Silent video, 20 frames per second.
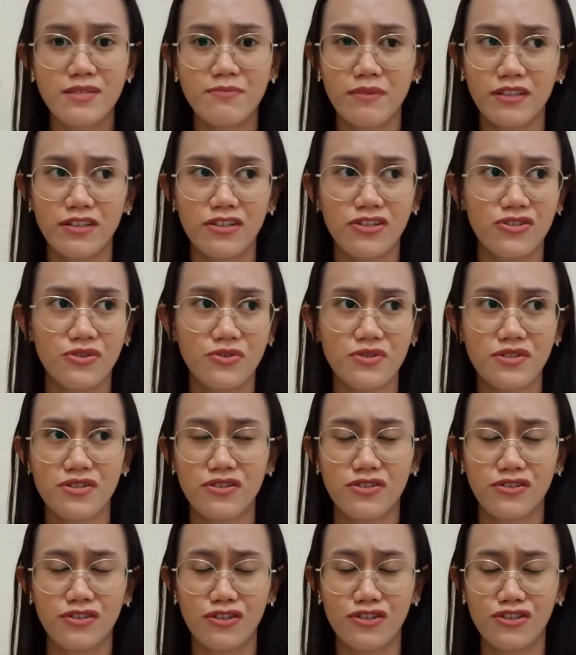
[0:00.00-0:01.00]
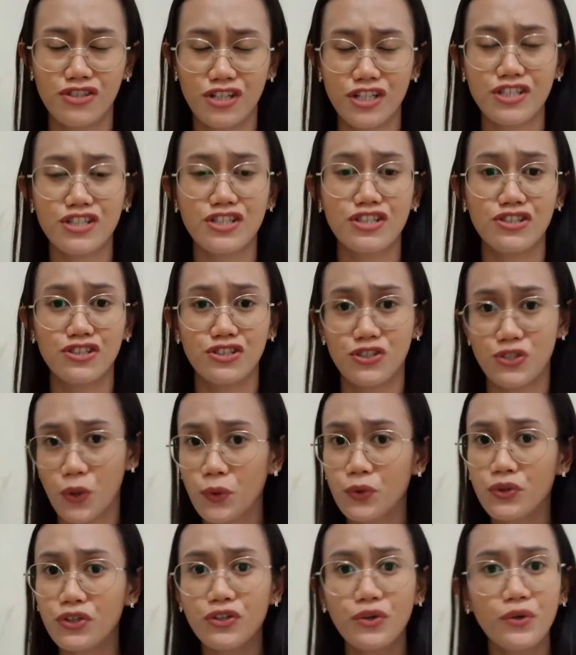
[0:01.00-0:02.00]
but you just
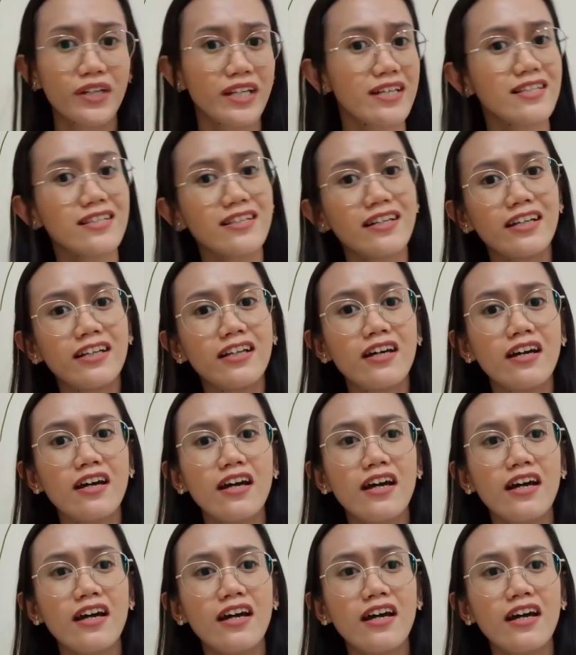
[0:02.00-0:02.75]
don't notice it